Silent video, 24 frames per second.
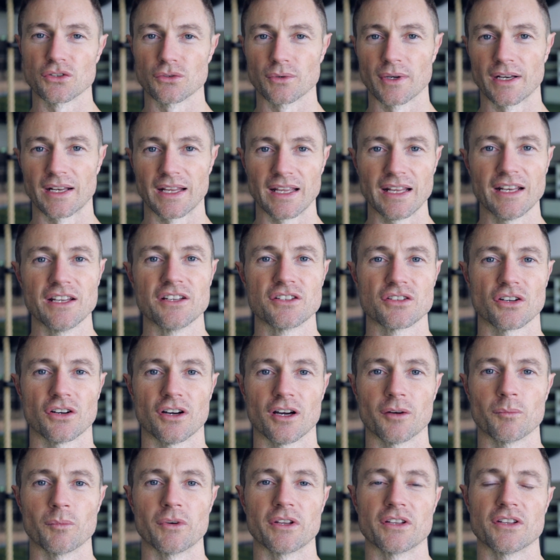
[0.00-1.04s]
do at any
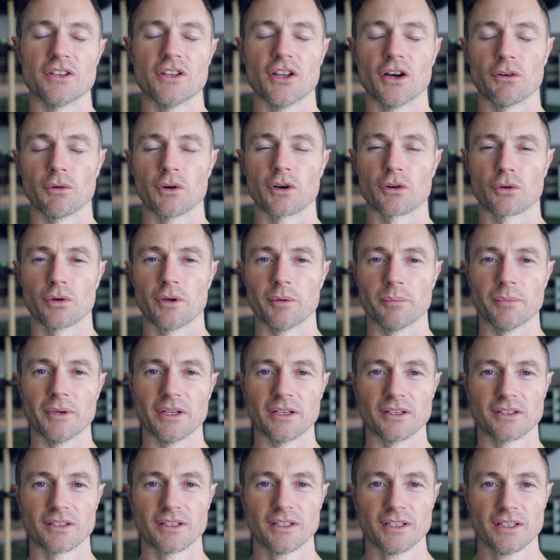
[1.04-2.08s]
time with no
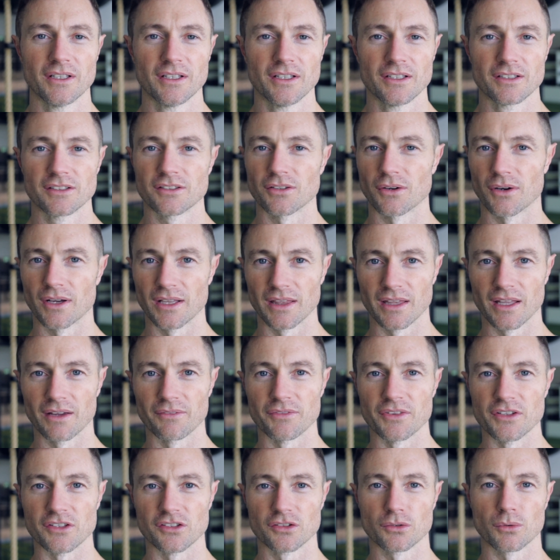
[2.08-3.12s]
equipment. So I
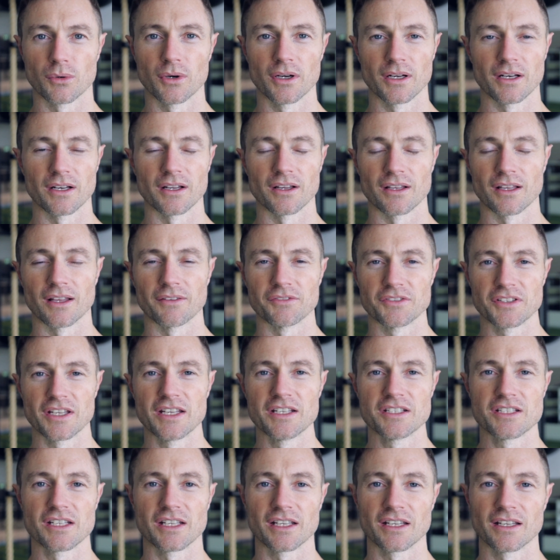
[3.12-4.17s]
love the squat, I love
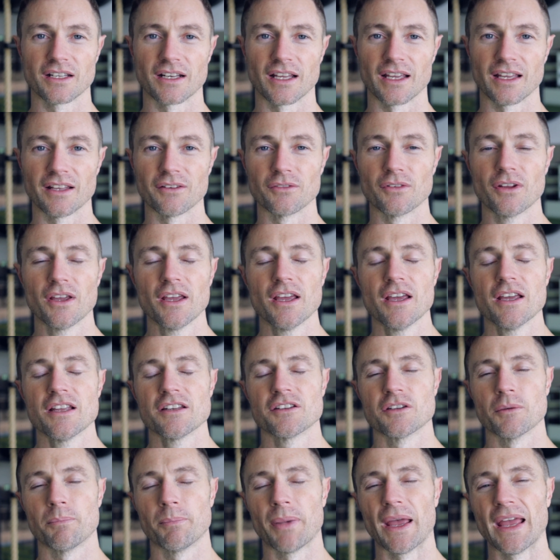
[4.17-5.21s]
teaching it, and
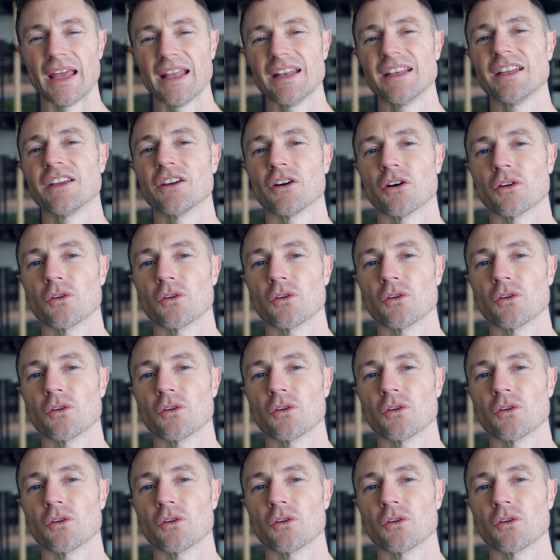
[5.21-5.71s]
depending